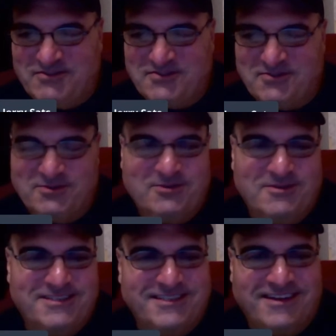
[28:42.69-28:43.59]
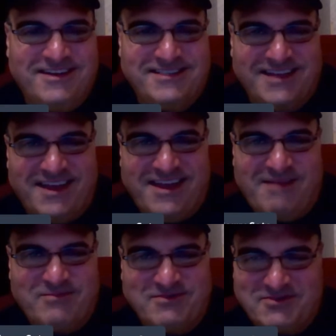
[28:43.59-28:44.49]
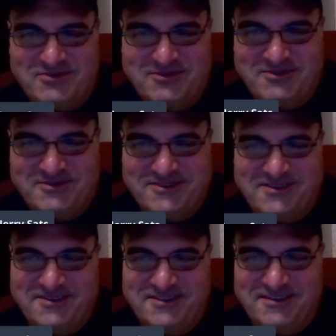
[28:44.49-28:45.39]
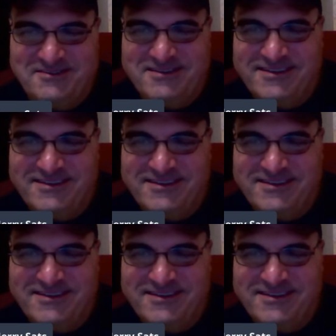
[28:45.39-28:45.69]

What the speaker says: strudel is nice. Yeah, apple strudel is good too.